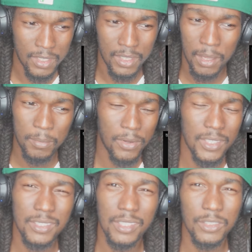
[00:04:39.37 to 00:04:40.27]
That boy
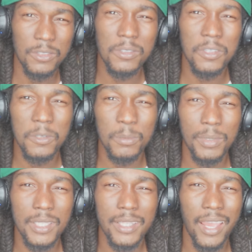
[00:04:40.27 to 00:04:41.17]
said you going to
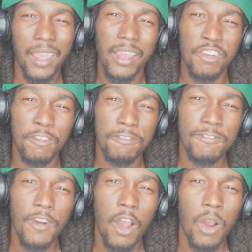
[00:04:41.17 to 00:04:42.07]
be Niagara
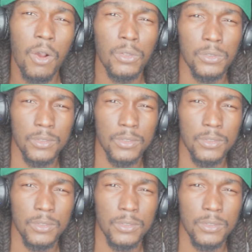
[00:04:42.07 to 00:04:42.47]
Falls.